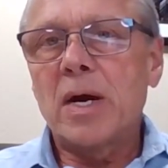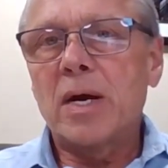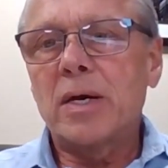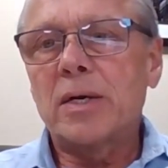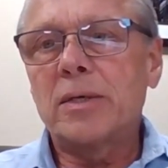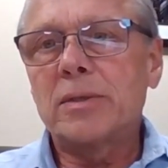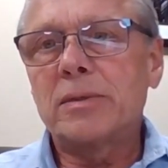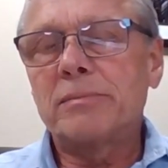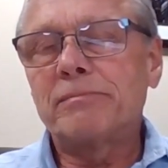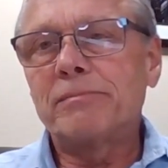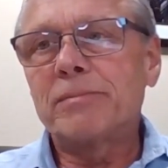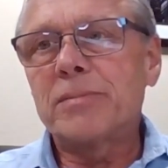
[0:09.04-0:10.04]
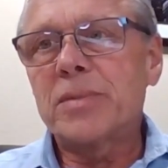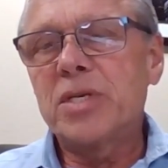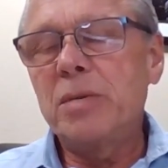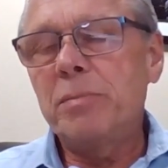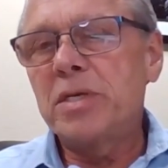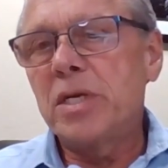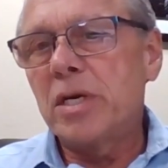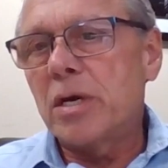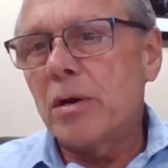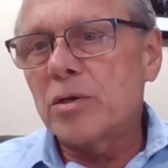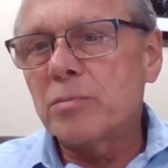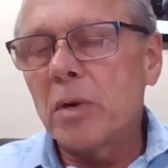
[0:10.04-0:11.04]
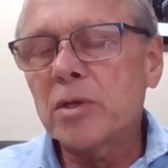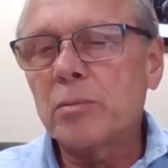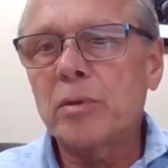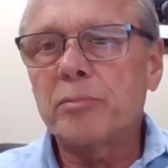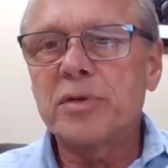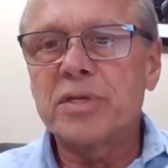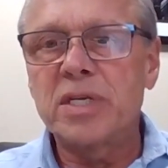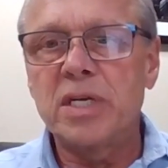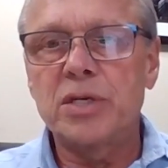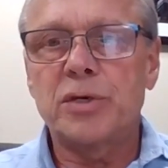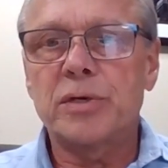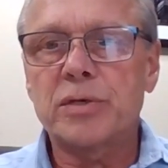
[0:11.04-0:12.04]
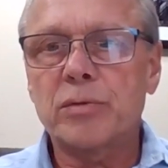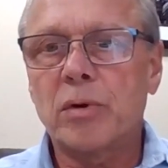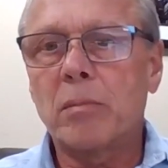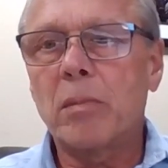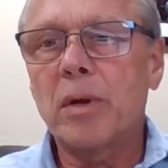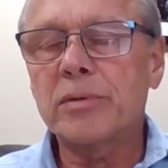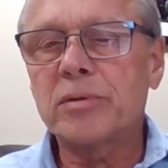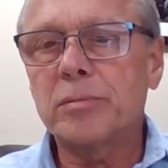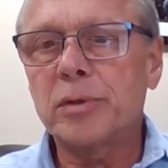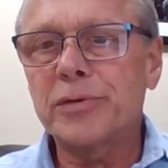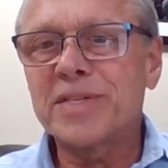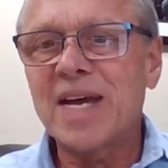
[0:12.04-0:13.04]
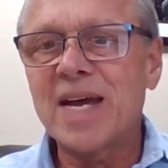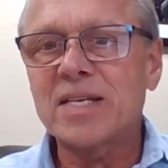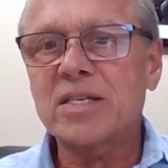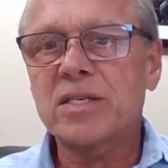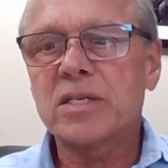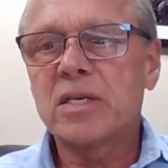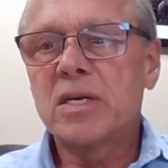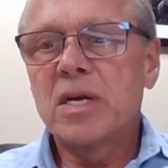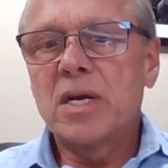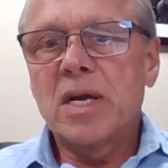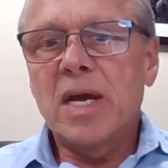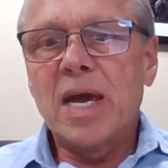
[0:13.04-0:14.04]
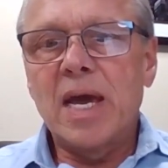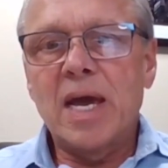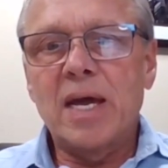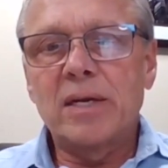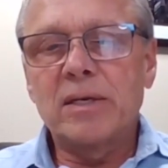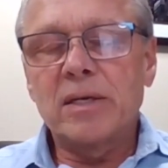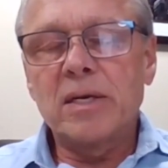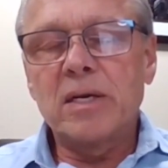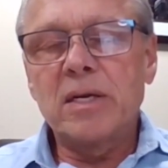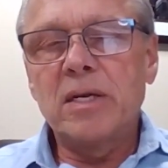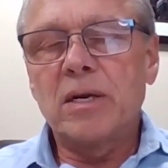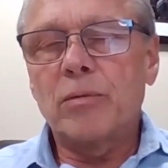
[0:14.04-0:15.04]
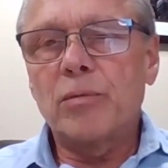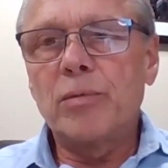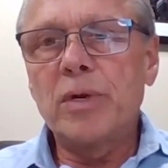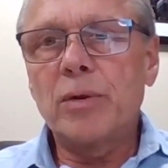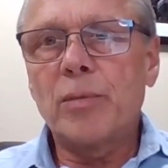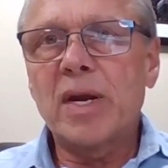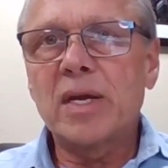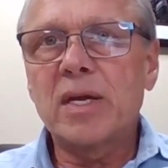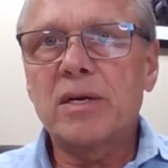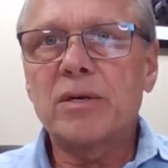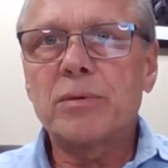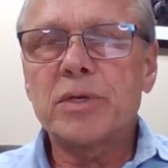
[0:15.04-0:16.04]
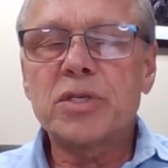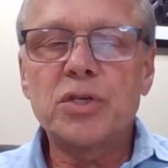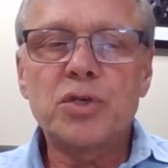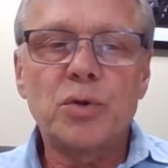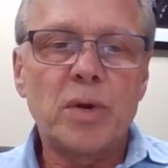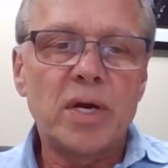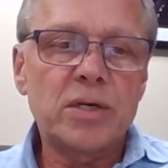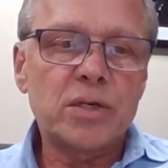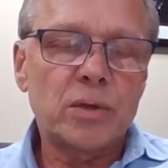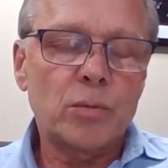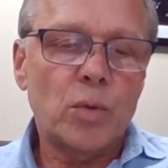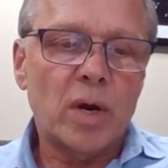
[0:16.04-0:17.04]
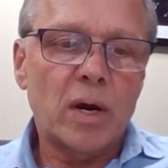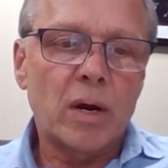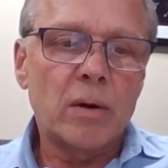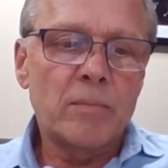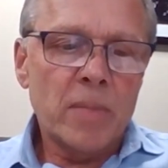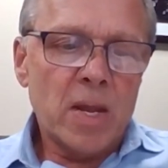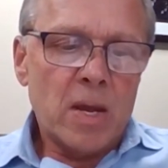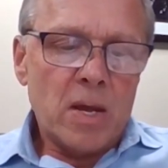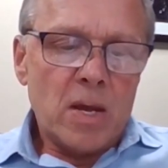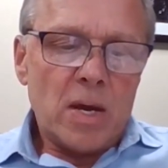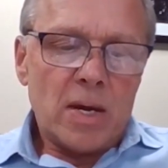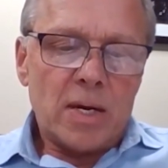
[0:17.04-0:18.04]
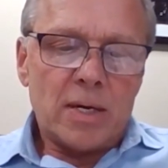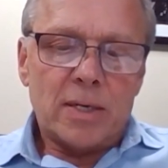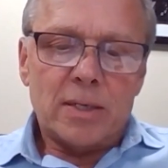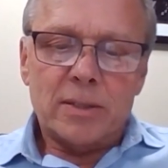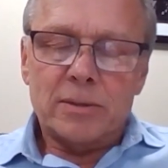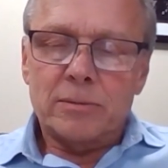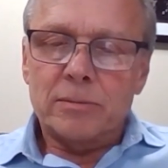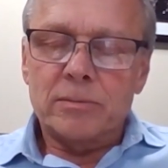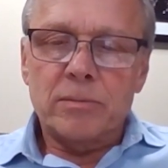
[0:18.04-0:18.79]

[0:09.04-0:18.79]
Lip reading: uh, CPT codes, multiple procedures, or multiple tests. And, we don't want to get into a situation where, uh,